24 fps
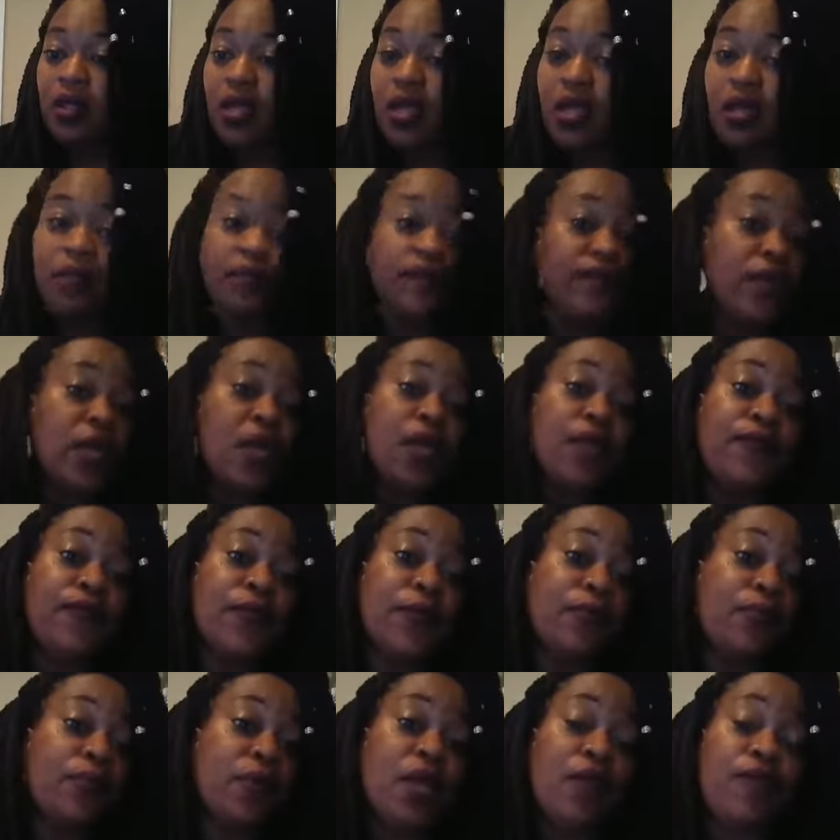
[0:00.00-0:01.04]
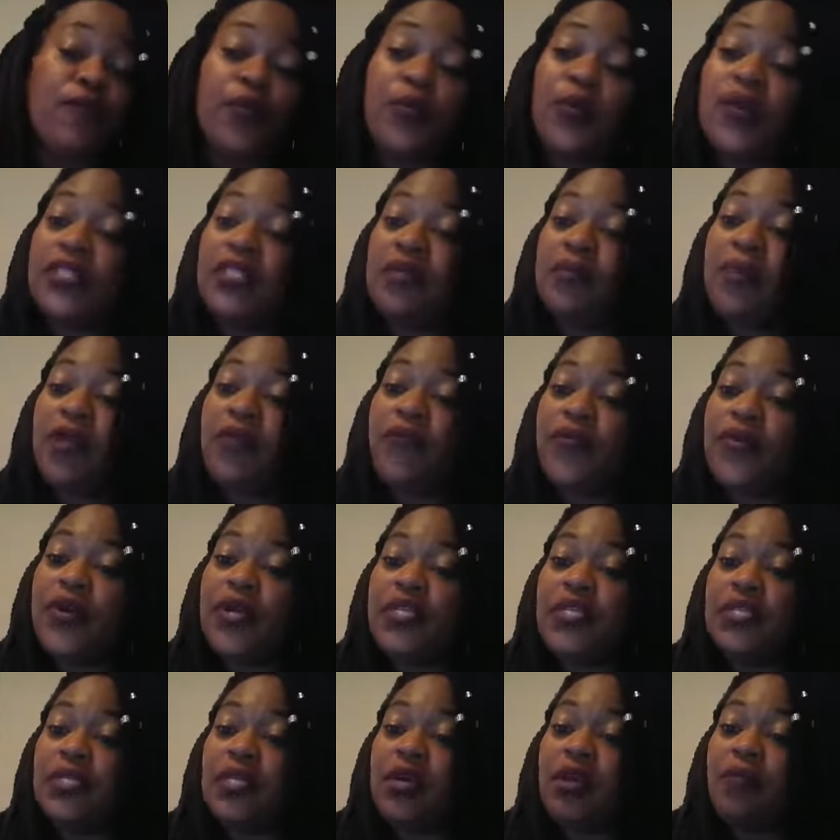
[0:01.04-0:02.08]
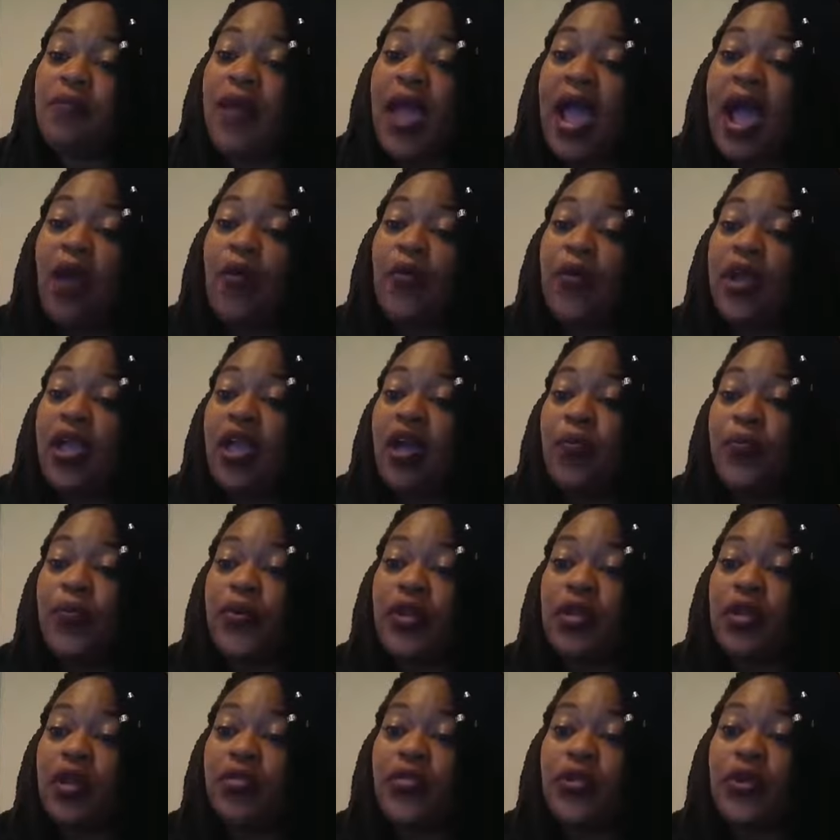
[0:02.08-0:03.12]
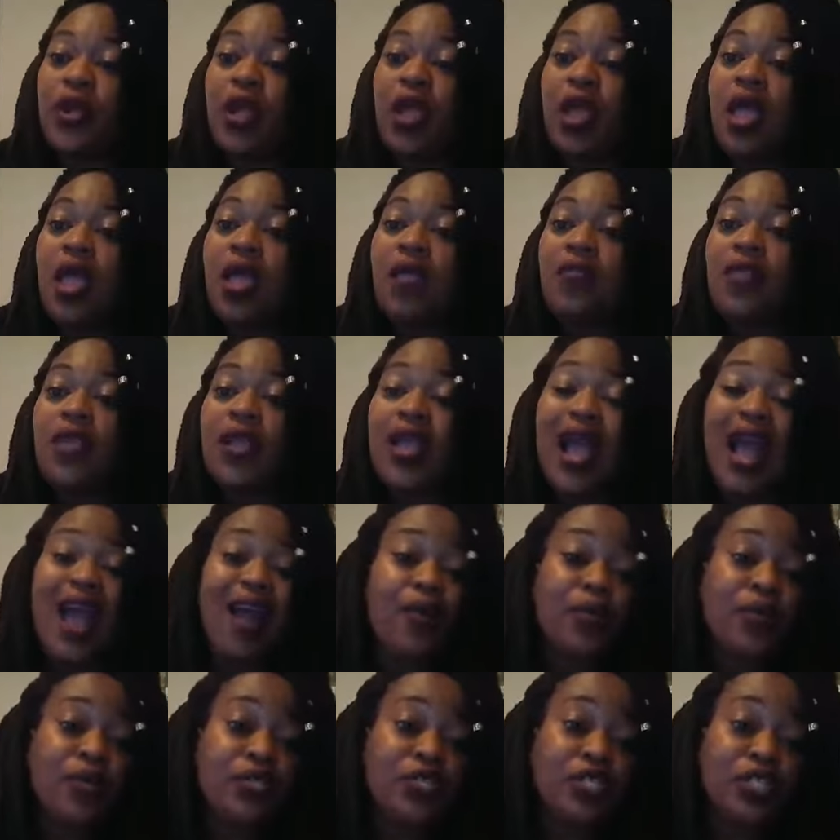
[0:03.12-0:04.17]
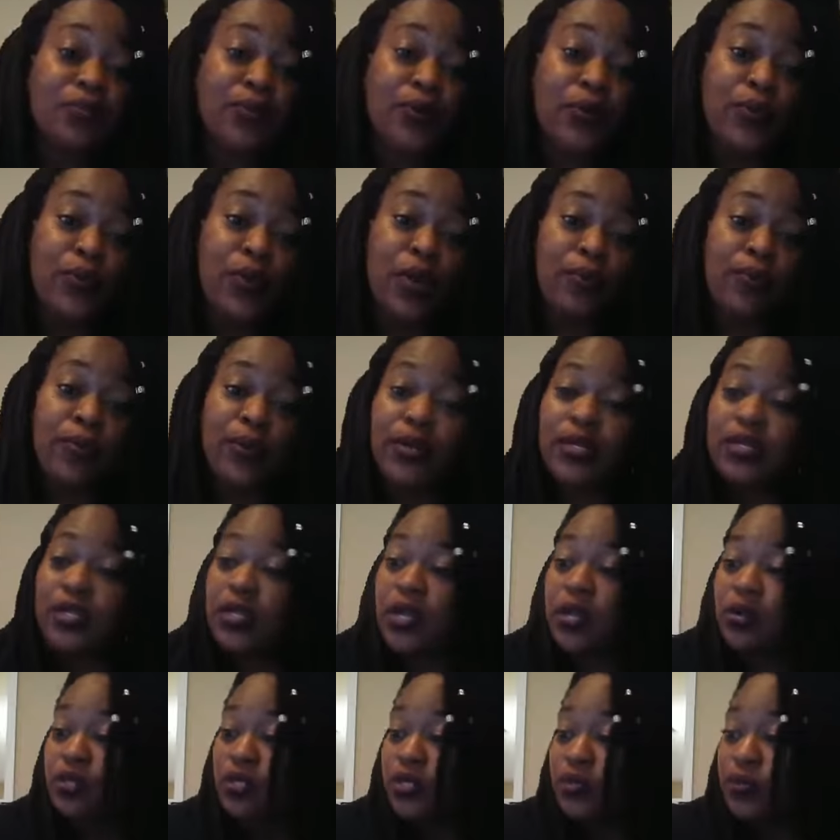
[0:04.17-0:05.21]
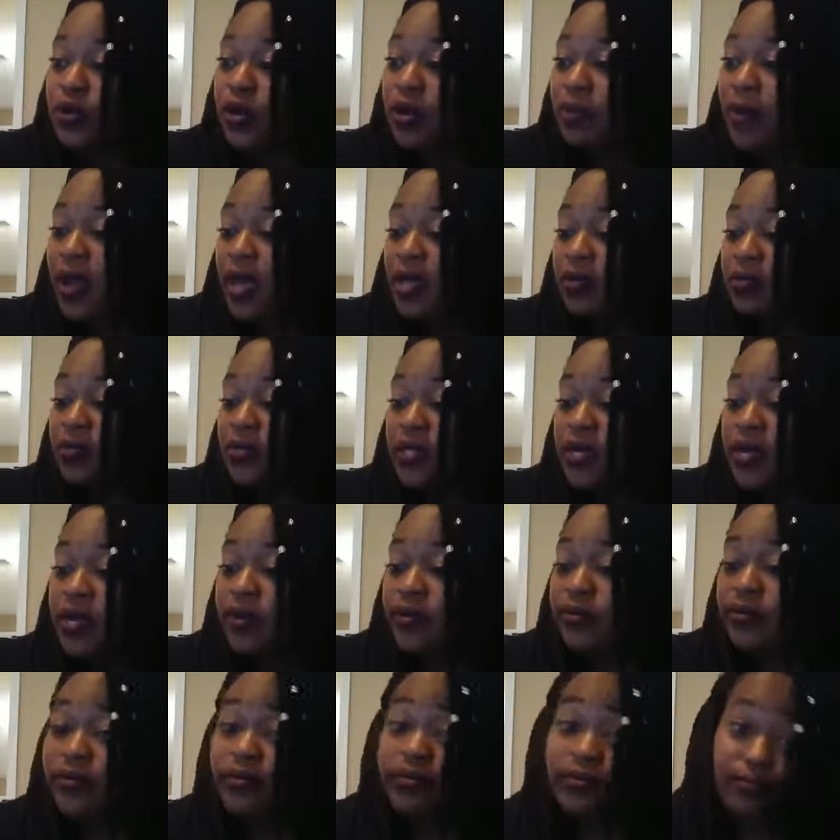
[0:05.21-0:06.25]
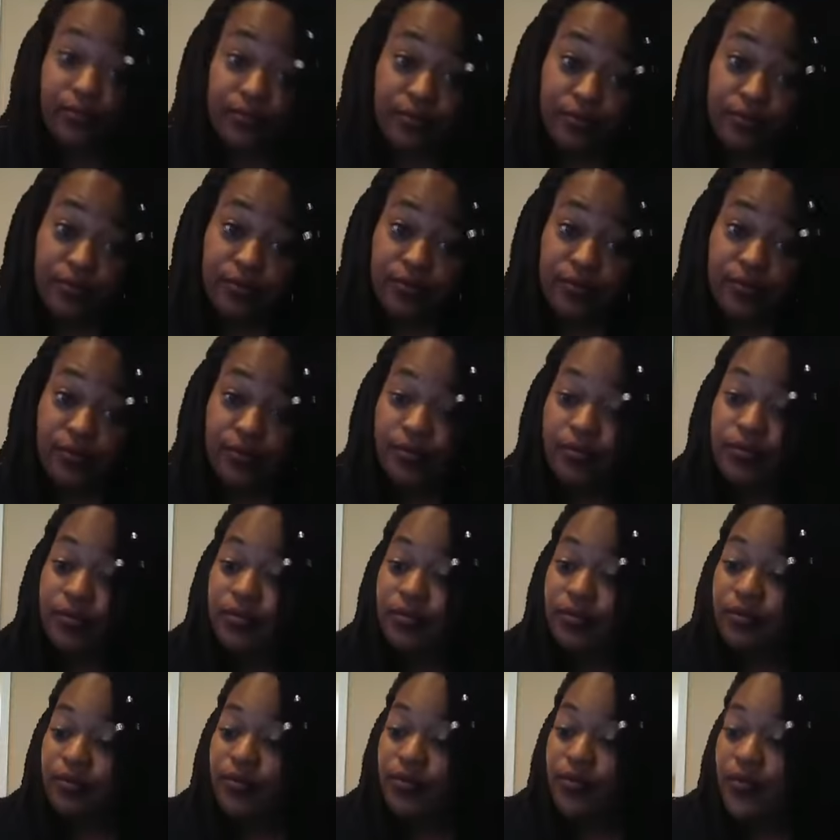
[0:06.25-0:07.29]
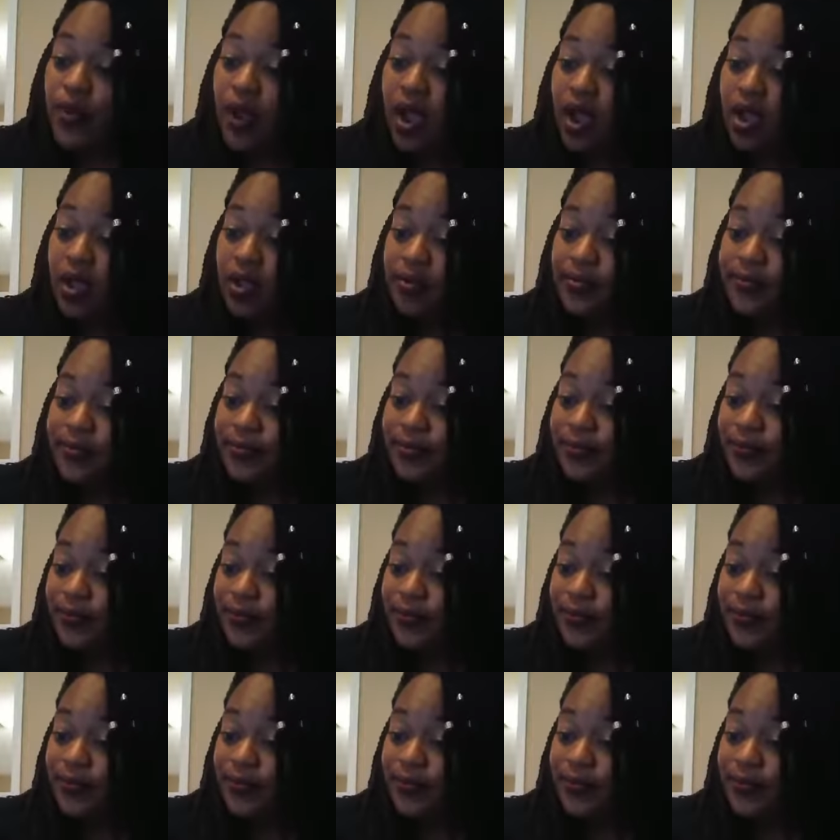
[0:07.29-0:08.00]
If it wasn't meant for us to empower and help one another, then God would have just put one person on this world by themselves, right?